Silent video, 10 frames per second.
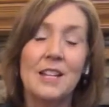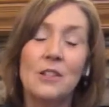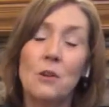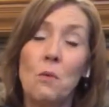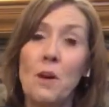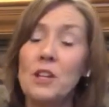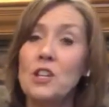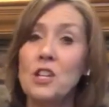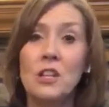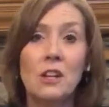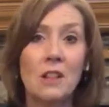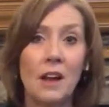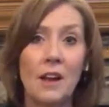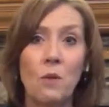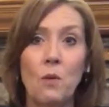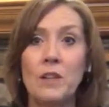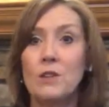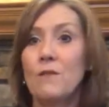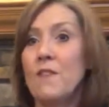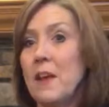So, what does she look like? What
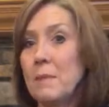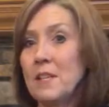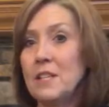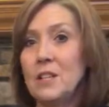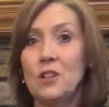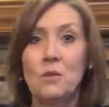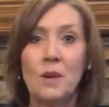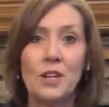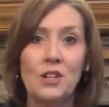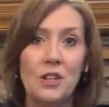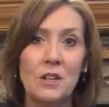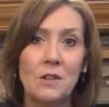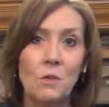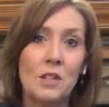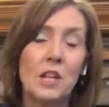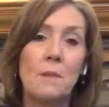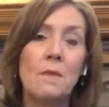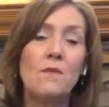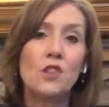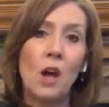is her family situation? What
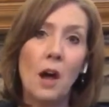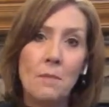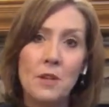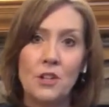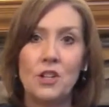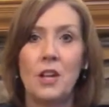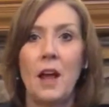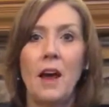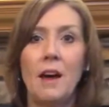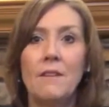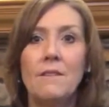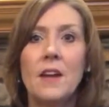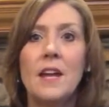type of job does she have?